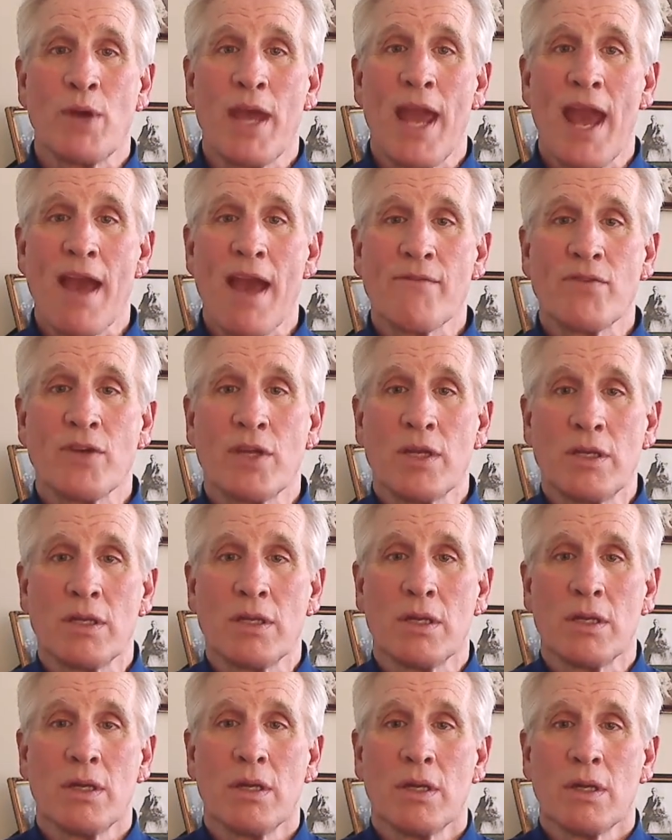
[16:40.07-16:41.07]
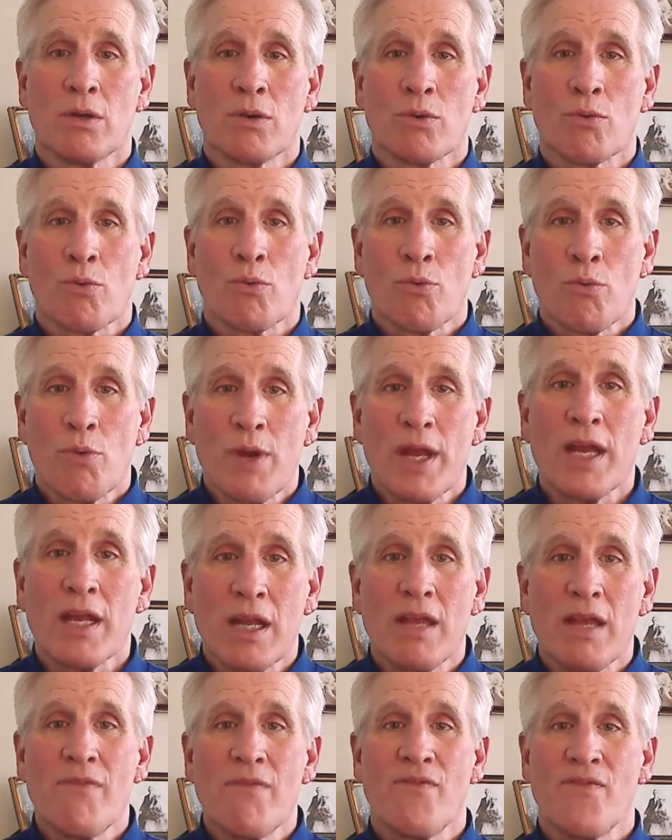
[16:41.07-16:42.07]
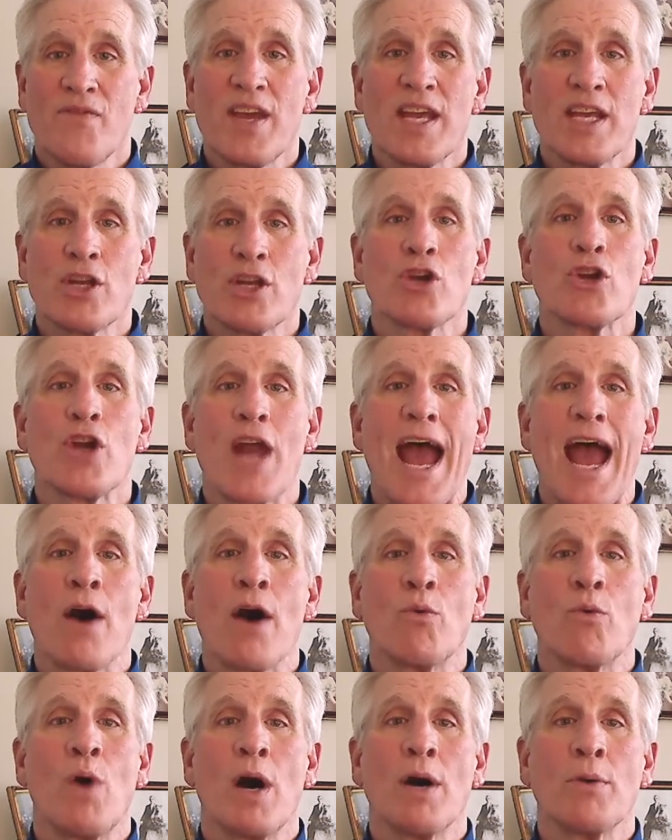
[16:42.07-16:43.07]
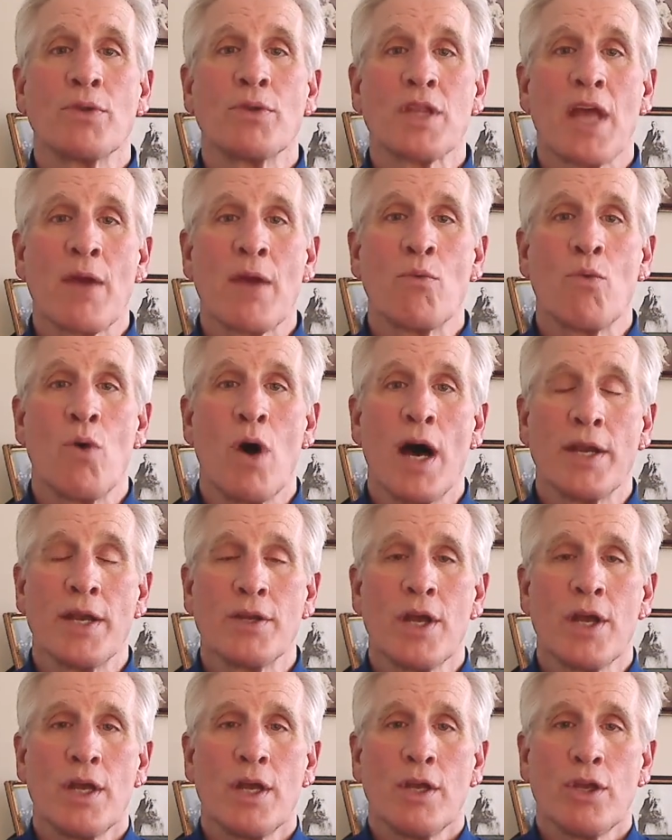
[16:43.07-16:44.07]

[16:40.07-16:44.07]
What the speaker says: We haven't really figured out what they want.